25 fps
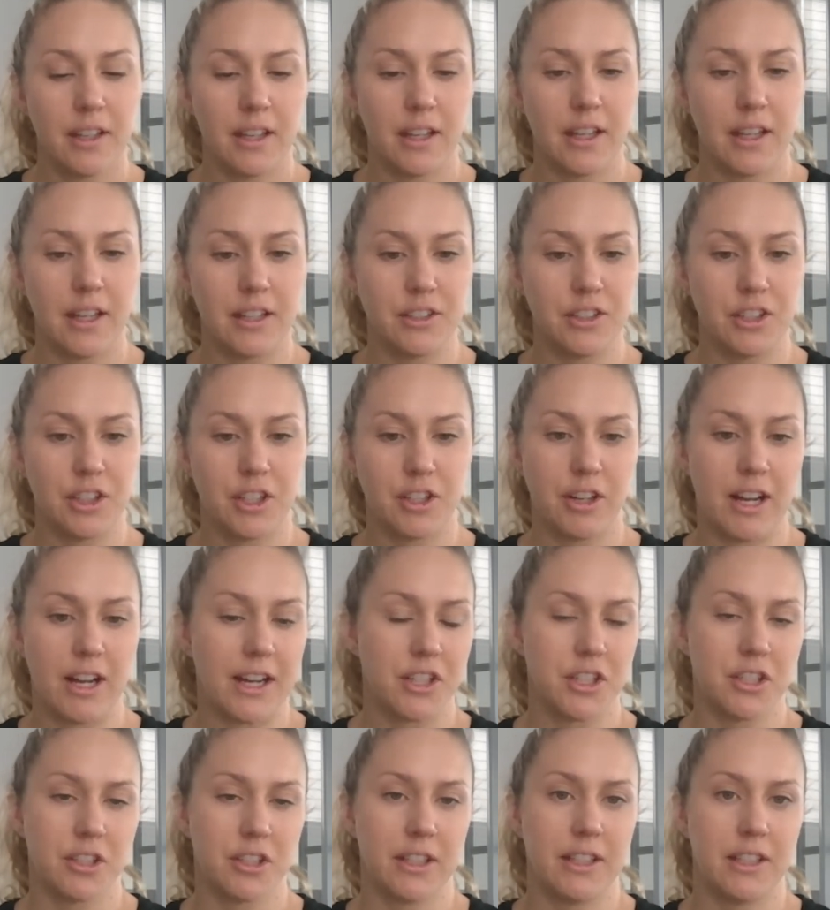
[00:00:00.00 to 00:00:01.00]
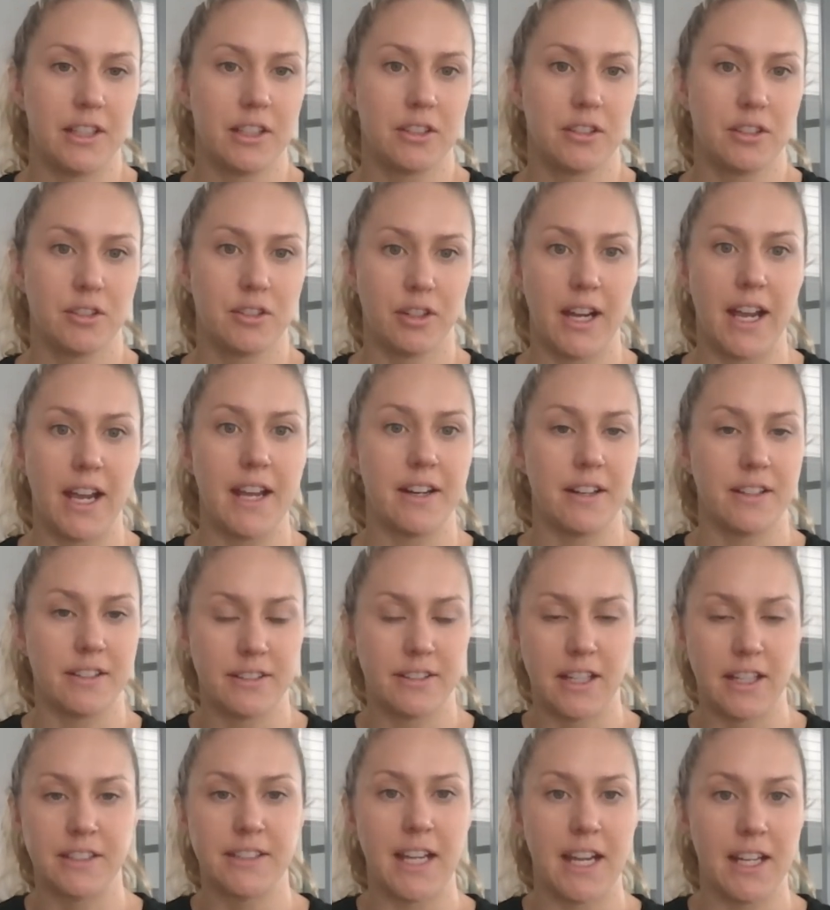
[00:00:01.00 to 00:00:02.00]
And you can actually create
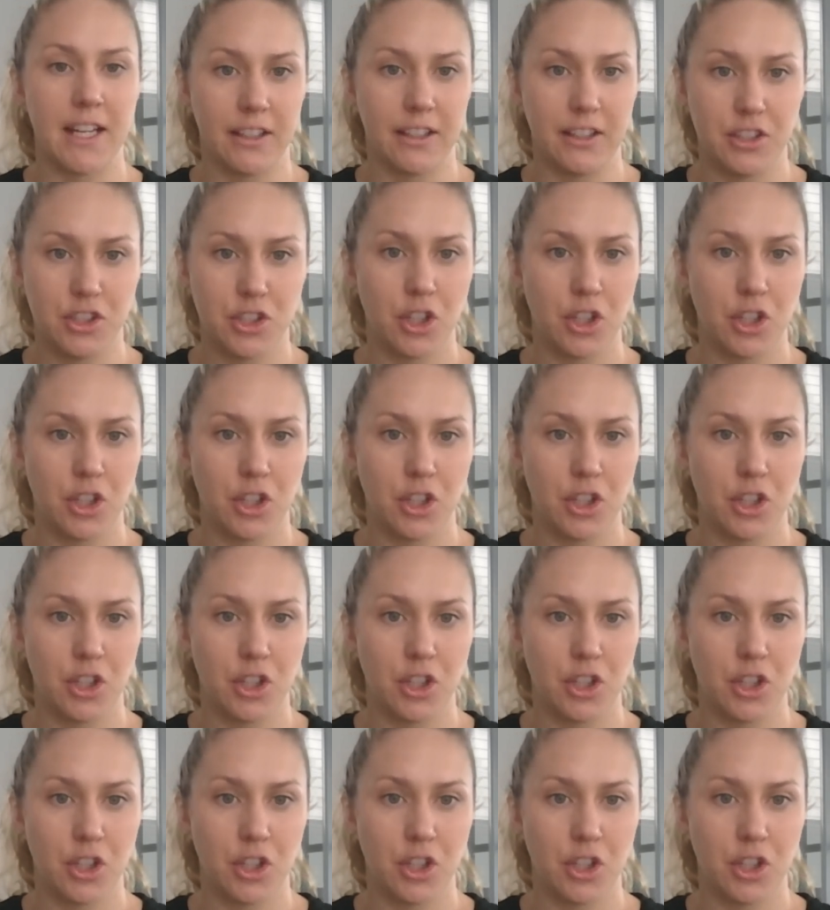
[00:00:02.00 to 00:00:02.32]
a daily